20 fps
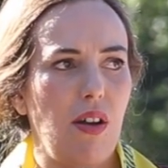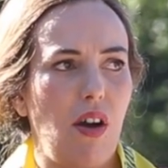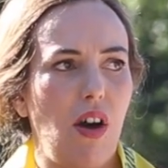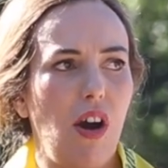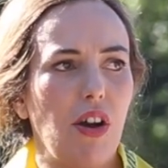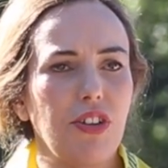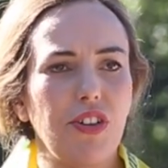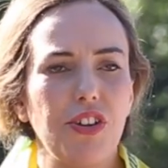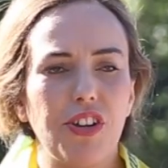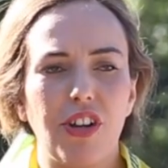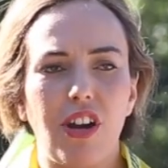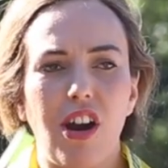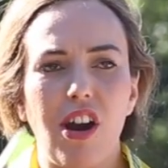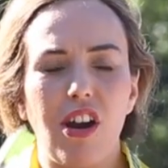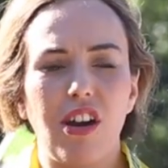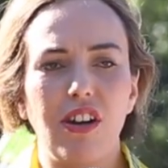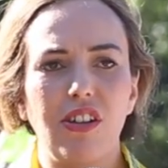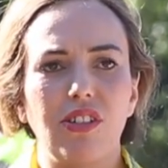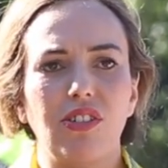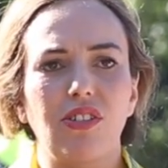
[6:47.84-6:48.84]
on your
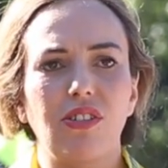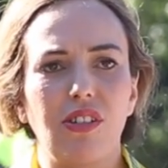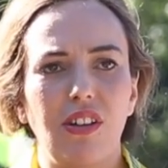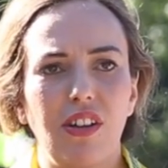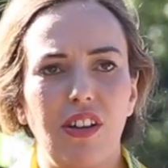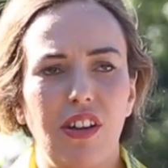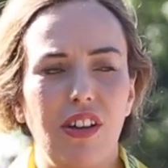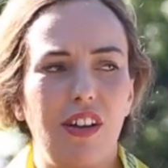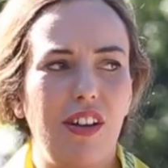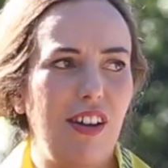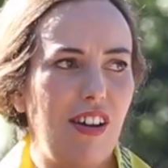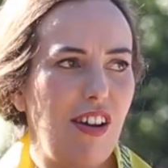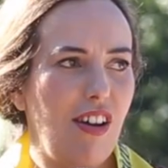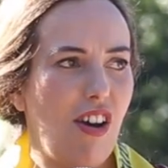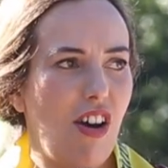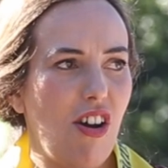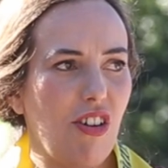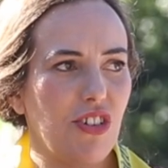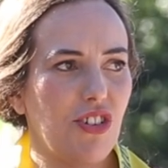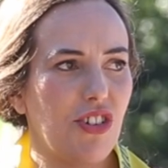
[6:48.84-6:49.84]
cars,
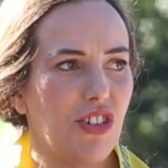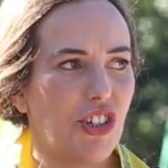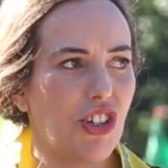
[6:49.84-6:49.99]
on your